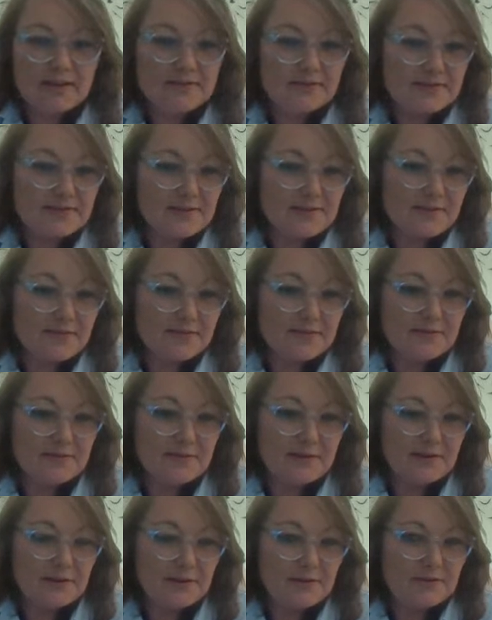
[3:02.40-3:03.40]
around the surface of
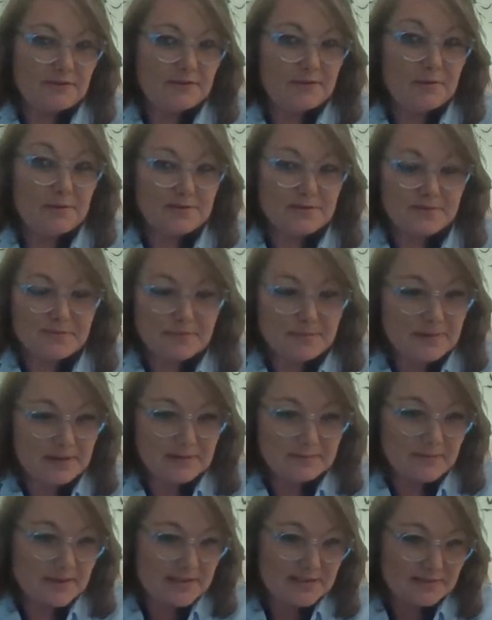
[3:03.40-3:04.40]
the Earth, of course,
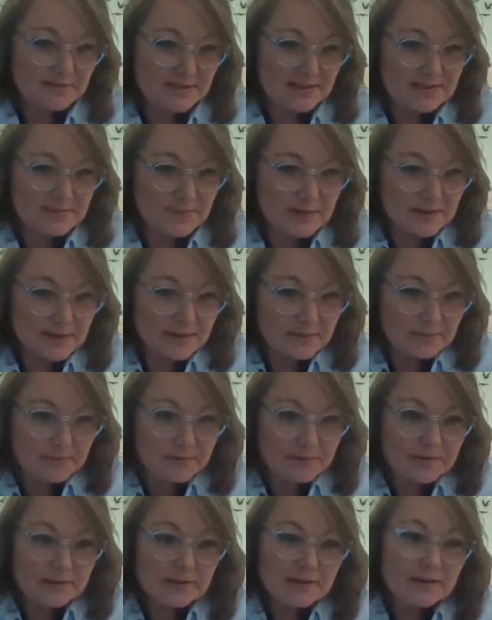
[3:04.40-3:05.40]
massively sped up.
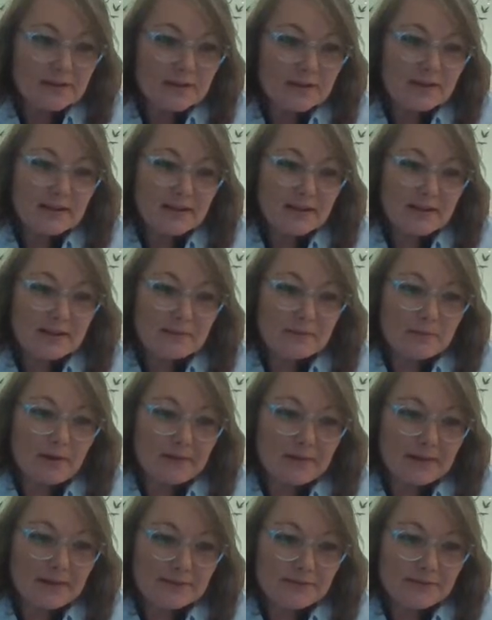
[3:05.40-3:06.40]

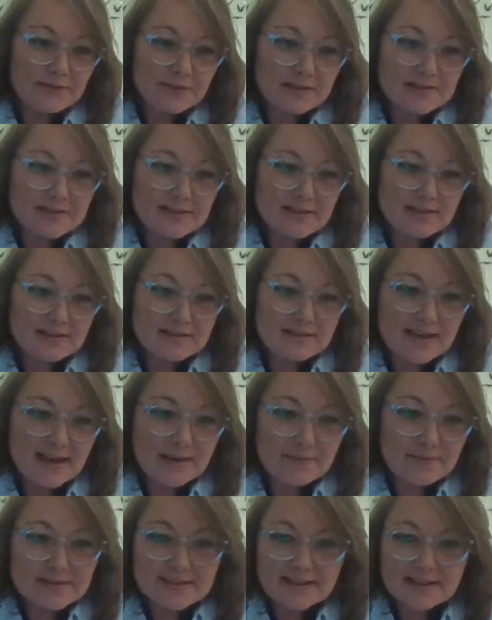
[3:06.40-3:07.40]
On the left, you can see the
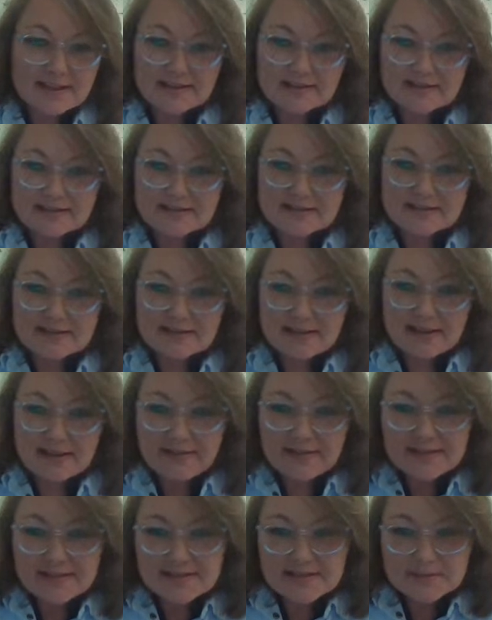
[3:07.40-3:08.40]
time scales.
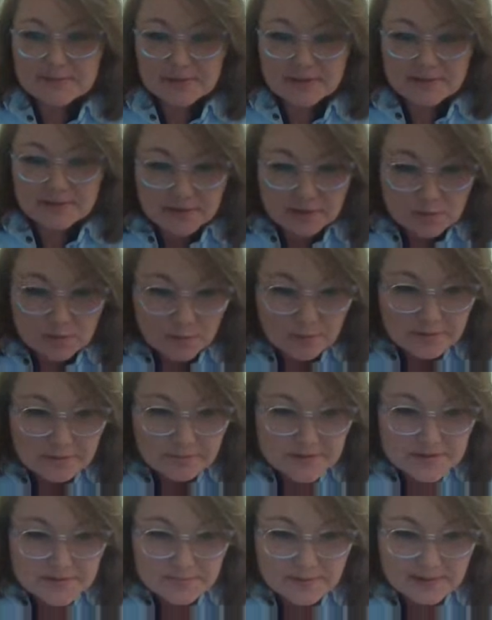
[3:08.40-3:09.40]
And this is a bit of a
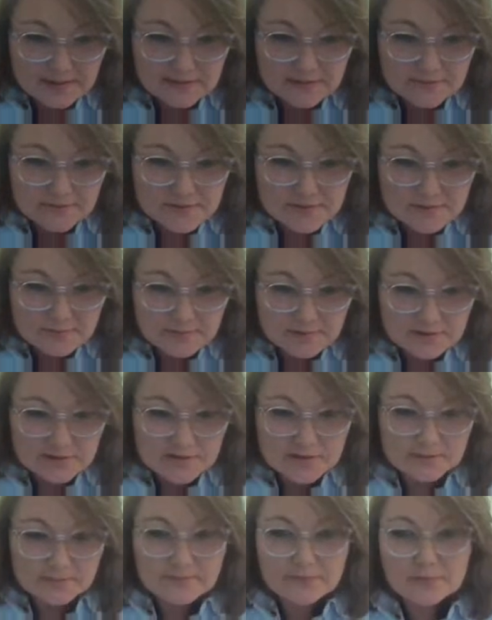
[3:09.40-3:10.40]
northern perspective, so I'm going to
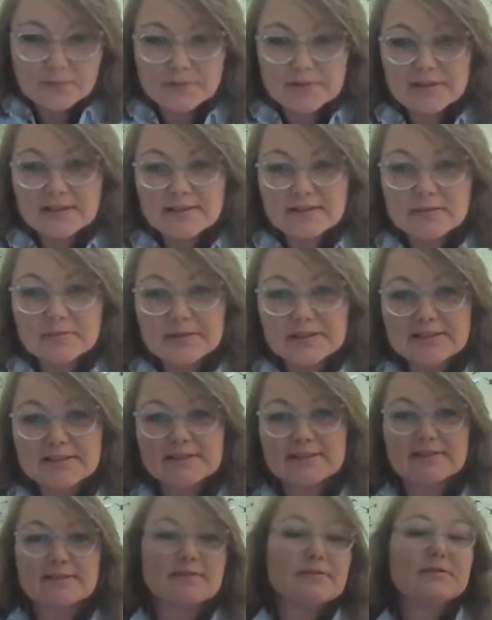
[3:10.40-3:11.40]
jump forward a little bit
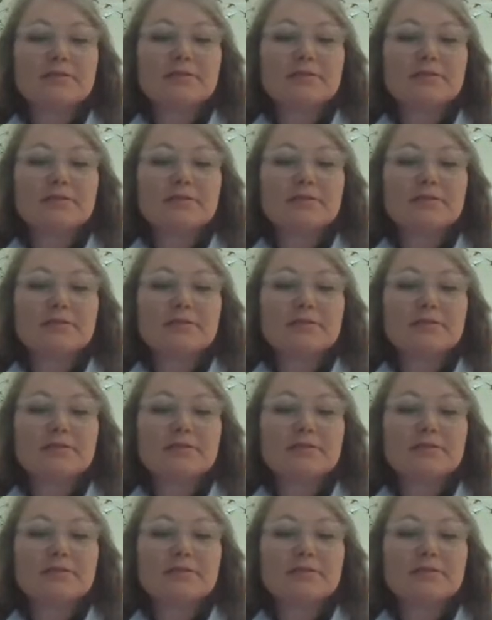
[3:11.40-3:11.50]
